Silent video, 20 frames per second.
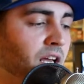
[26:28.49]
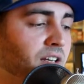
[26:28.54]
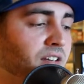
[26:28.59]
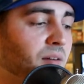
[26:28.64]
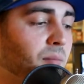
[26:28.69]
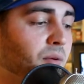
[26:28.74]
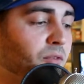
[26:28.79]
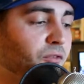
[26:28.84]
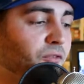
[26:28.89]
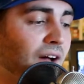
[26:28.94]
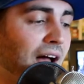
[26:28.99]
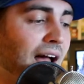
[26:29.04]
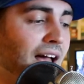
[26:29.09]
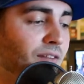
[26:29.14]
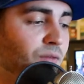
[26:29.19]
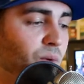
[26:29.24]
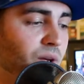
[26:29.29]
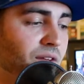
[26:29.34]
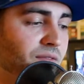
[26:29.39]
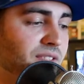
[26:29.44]
Number
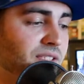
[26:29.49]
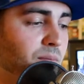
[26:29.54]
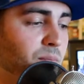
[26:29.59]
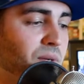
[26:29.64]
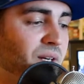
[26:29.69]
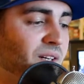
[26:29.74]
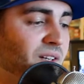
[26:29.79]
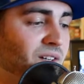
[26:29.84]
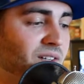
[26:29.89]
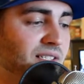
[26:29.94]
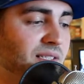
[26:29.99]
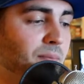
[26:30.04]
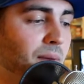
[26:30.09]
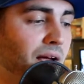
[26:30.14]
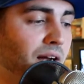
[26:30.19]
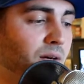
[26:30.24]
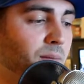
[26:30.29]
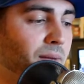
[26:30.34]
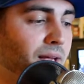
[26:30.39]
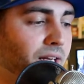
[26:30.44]
five, we have Superior
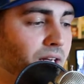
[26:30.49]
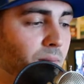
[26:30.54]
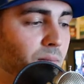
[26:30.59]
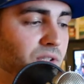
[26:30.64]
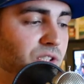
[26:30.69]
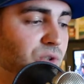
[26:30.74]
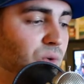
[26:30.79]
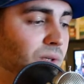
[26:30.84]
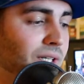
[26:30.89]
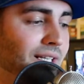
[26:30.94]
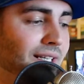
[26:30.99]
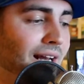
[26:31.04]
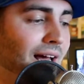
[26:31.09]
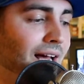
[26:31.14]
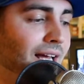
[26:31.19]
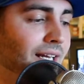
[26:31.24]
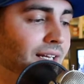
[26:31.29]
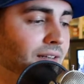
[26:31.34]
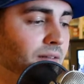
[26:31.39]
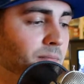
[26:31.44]
Spider Man, number
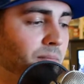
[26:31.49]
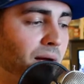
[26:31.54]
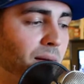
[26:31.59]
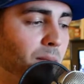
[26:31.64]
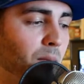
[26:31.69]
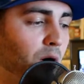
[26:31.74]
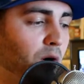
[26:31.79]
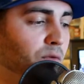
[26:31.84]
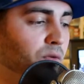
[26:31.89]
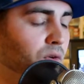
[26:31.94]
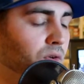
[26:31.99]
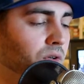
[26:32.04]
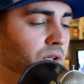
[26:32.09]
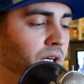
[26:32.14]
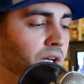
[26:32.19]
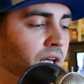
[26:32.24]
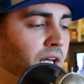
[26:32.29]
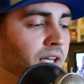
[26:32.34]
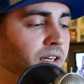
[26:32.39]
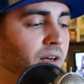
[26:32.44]
29 by Marvel.
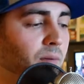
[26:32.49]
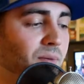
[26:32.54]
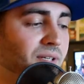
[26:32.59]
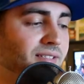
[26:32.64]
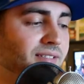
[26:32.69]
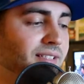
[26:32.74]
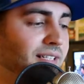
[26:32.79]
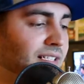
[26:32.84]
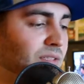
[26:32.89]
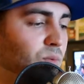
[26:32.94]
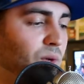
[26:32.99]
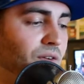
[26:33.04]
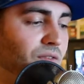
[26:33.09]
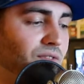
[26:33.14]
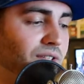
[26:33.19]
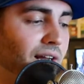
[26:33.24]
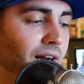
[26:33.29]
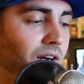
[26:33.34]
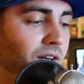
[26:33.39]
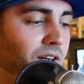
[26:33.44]
Number six, we
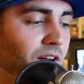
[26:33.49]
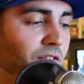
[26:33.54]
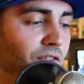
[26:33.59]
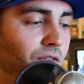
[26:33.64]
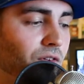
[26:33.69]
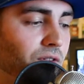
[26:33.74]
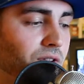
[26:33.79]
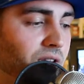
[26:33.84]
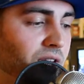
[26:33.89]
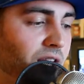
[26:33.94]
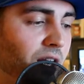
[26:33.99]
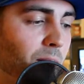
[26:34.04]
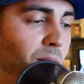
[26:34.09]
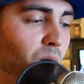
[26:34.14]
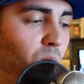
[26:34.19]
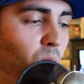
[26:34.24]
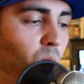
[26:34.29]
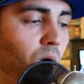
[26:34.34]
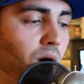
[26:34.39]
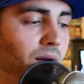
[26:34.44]
have Daredevil,
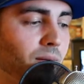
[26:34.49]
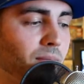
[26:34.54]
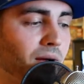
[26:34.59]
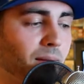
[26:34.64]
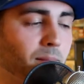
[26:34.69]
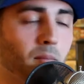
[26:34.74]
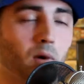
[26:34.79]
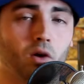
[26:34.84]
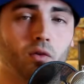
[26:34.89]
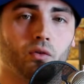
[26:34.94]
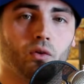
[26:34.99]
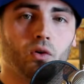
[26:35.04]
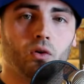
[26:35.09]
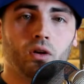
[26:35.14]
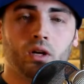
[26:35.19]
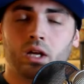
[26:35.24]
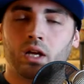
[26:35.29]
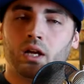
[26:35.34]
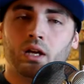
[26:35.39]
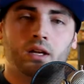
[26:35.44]
number one by
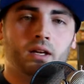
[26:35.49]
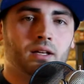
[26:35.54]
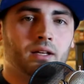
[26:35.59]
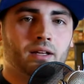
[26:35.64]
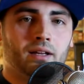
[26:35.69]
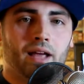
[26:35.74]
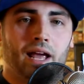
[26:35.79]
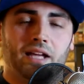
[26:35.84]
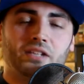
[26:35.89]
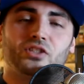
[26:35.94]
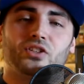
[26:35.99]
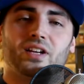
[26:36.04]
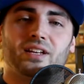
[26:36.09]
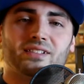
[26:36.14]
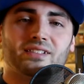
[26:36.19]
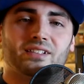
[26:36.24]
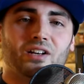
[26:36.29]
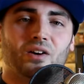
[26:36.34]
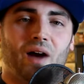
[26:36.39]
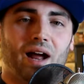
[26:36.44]
Marvel. As you
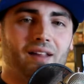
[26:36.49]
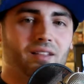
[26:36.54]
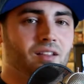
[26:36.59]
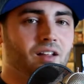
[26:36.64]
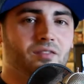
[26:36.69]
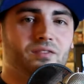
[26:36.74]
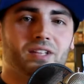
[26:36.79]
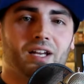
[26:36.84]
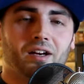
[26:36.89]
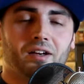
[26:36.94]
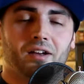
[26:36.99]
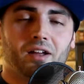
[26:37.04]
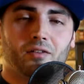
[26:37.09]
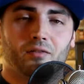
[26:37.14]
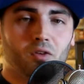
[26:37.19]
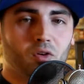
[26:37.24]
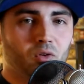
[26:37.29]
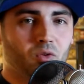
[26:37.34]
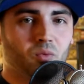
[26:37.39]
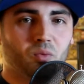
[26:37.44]
guys know, I love
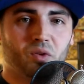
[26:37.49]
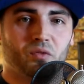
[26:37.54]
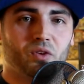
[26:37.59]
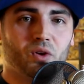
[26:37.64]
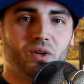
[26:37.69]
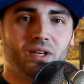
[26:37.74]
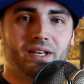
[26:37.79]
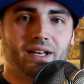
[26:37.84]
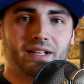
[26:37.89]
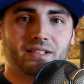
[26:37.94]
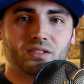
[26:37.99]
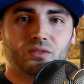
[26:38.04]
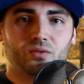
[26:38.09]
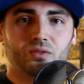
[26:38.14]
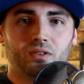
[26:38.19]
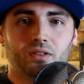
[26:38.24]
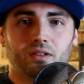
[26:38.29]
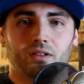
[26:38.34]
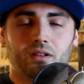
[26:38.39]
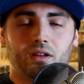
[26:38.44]
Daredevil. Reviewed it next
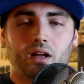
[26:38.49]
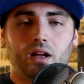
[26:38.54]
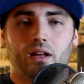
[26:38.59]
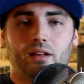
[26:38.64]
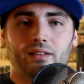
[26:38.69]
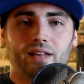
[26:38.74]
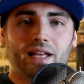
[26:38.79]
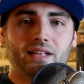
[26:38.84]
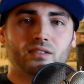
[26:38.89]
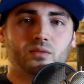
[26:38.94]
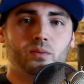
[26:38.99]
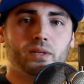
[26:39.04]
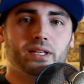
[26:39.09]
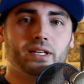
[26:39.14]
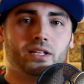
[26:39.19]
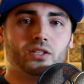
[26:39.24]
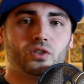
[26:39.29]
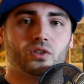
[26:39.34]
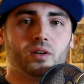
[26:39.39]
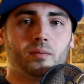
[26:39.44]
uh, last
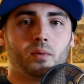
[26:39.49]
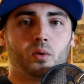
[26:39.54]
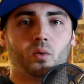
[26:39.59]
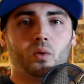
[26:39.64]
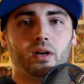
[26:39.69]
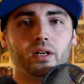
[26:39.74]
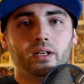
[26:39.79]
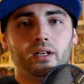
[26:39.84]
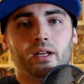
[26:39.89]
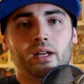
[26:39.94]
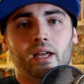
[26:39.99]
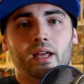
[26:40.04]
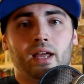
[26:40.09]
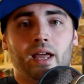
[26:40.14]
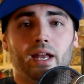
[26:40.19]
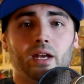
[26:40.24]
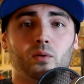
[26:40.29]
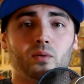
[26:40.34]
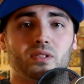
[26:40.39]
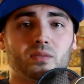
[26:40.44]
week, issue number one,
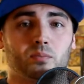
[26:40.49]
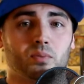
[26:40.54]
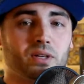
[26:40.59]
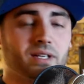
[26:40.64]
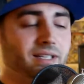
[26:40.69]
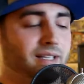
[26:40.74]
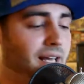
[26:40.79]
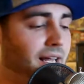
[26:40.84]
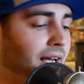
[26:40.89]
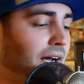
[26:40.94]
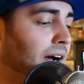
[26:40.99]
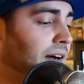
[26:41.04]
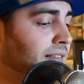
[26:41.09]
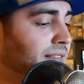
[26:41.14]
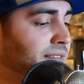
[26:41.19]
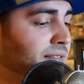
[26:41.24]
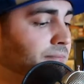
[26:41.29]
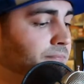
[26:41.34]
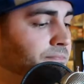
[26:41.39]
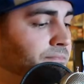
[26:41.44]
and it was pretty dang
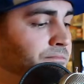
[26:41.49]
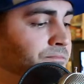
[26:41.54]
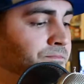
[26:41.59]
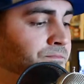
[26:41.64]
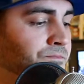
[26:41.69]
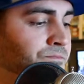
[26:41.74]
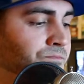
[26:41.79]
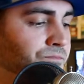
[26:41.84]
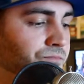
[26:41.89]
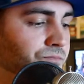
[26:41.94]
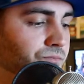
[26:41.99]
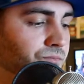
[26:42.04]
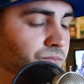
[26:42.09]
awesome.